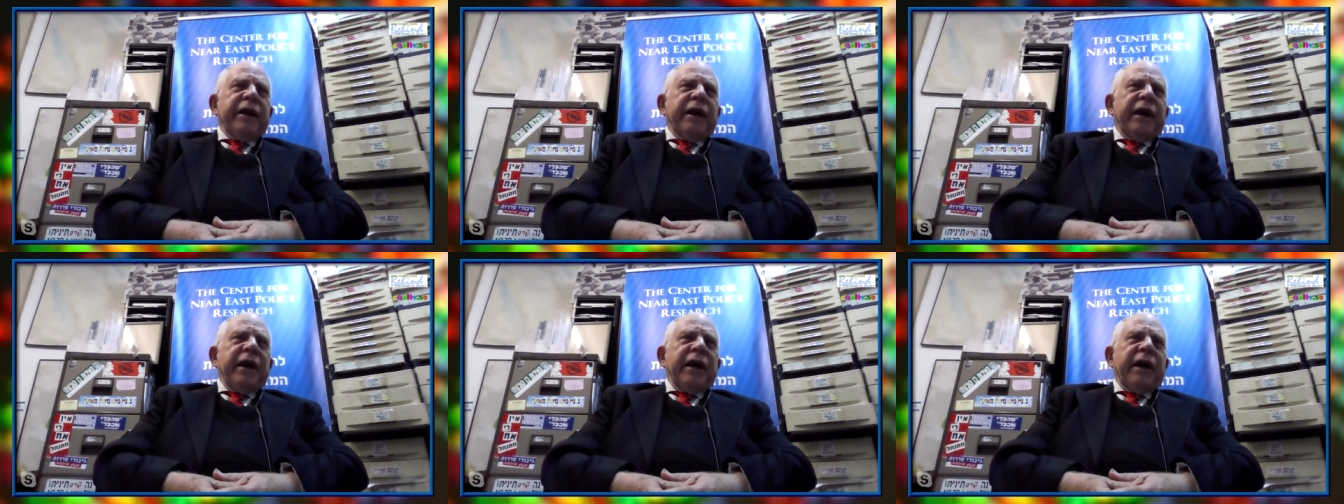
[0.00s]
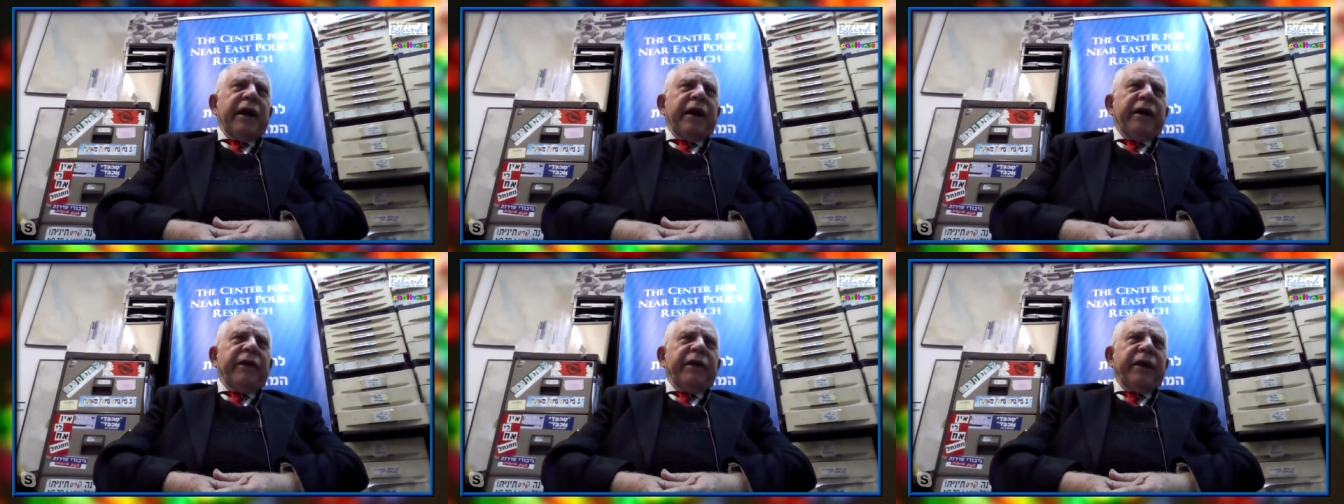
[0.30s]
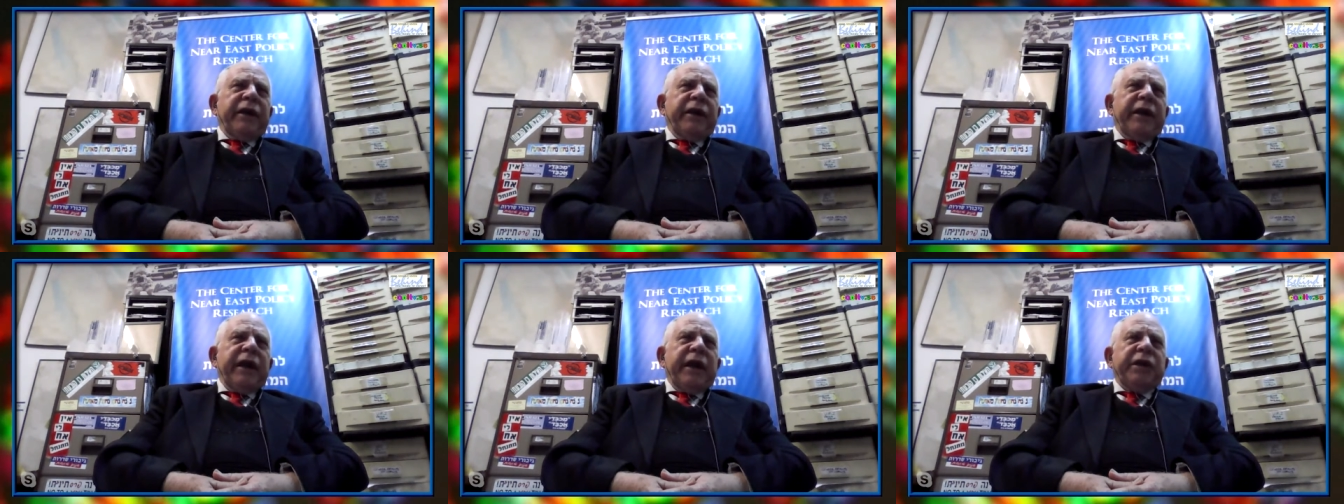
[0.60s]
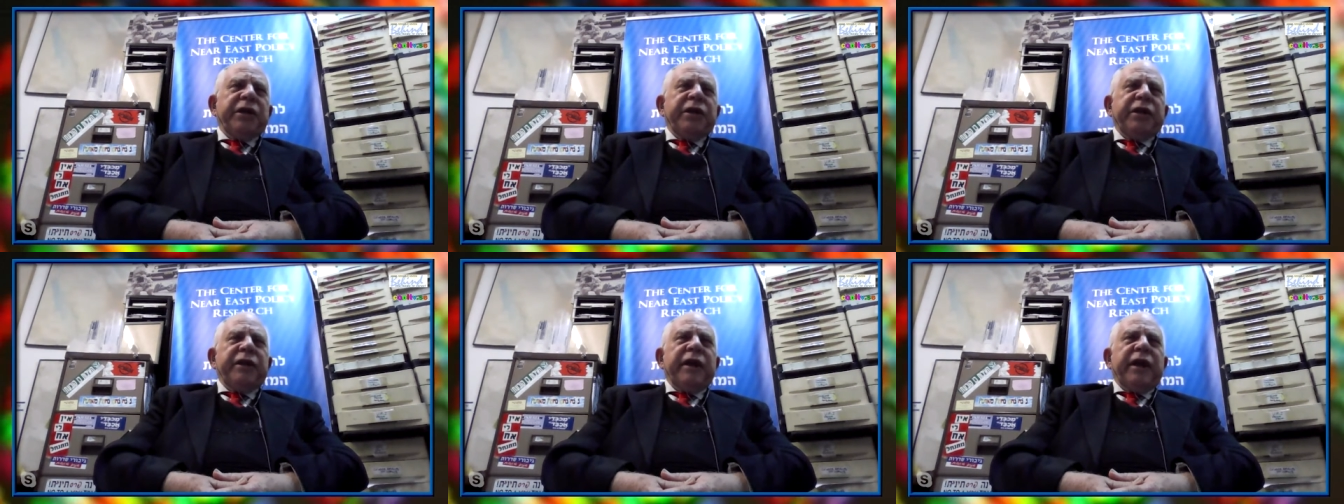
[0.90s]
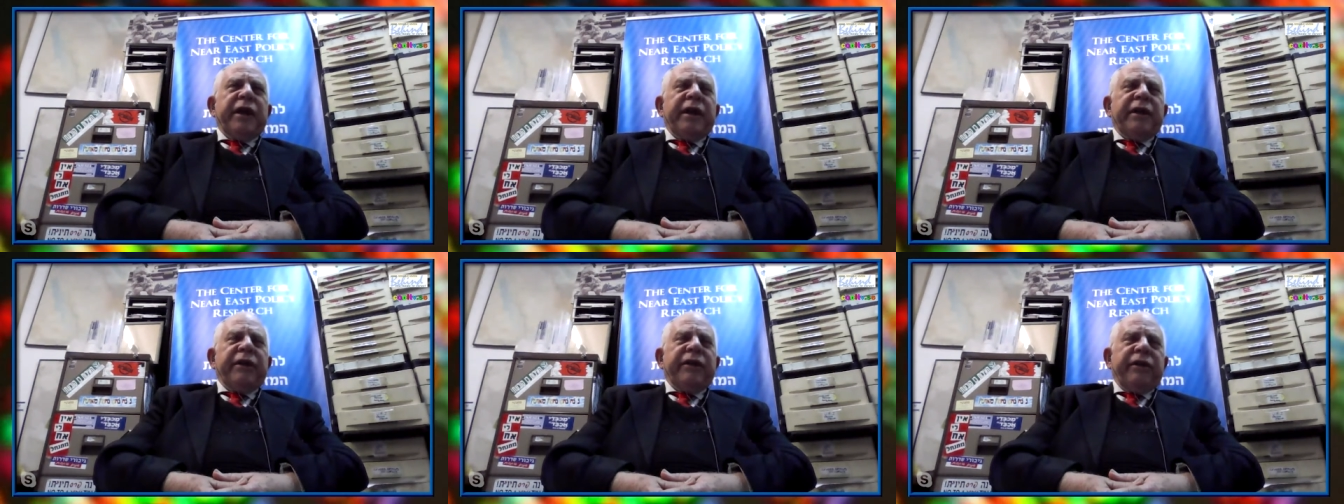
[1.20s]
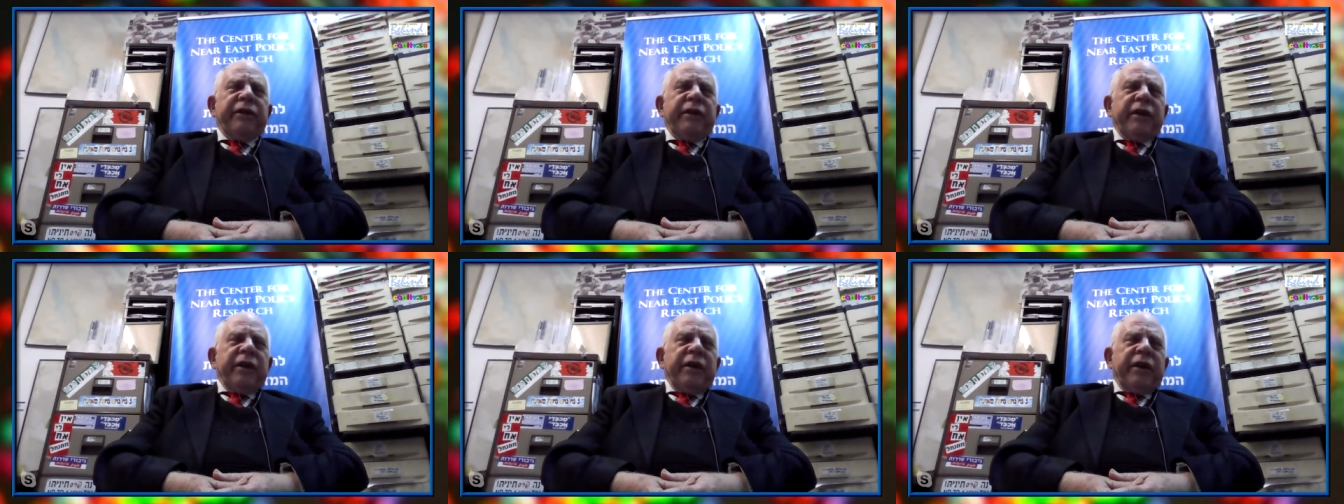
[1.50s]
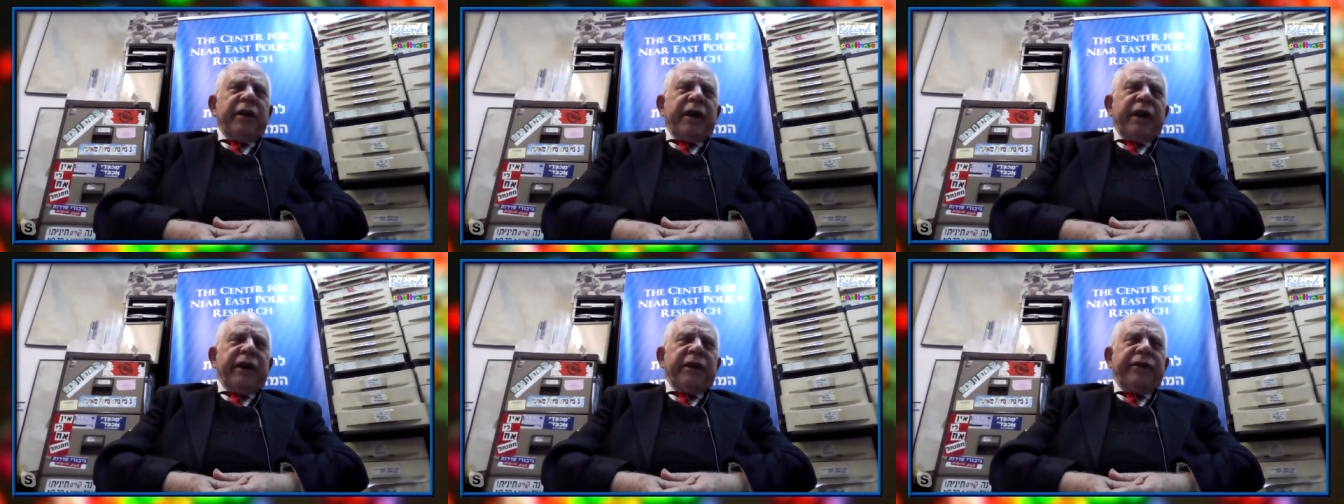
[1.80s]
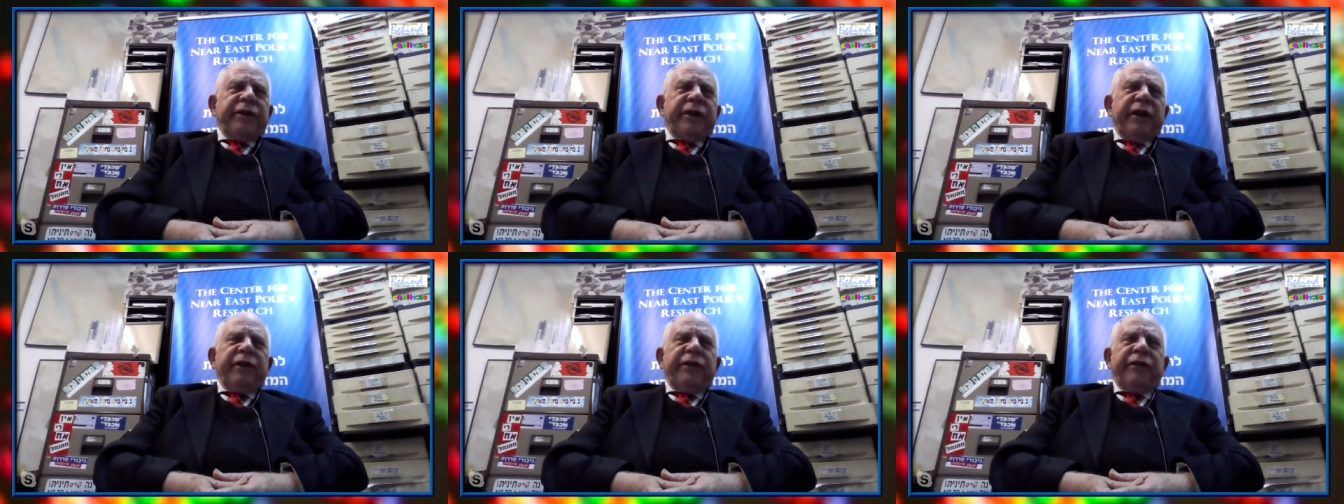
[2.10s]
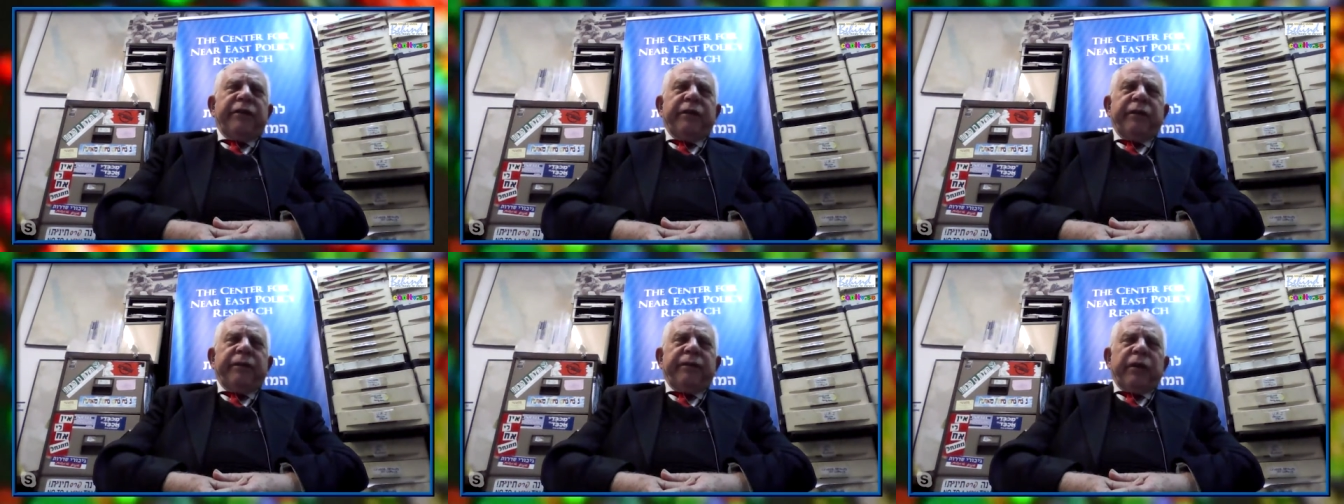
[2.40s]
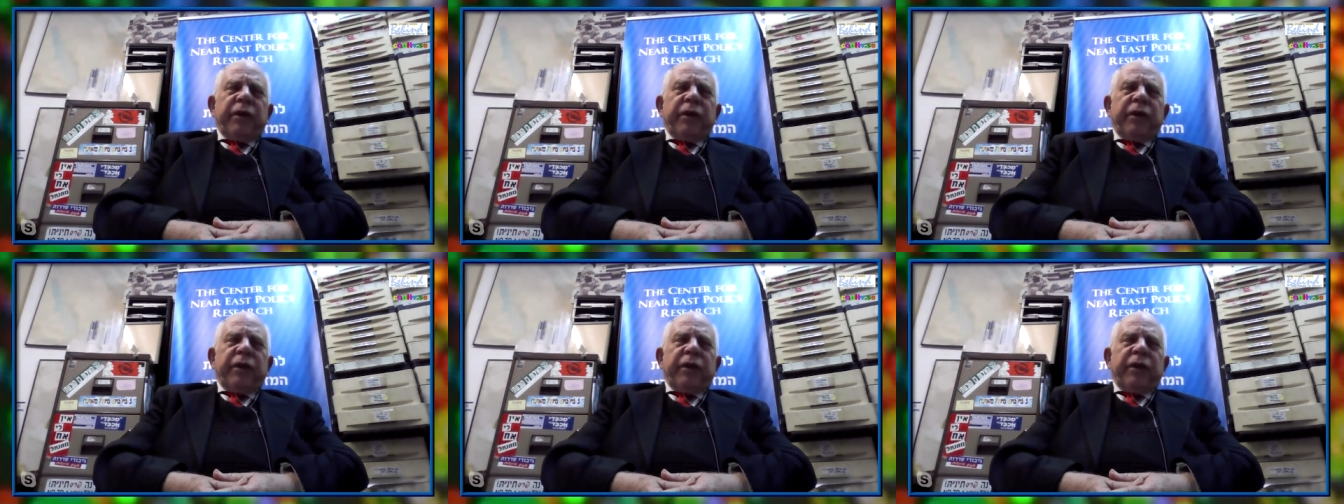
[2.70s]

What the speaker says: The nation that has, in a sense,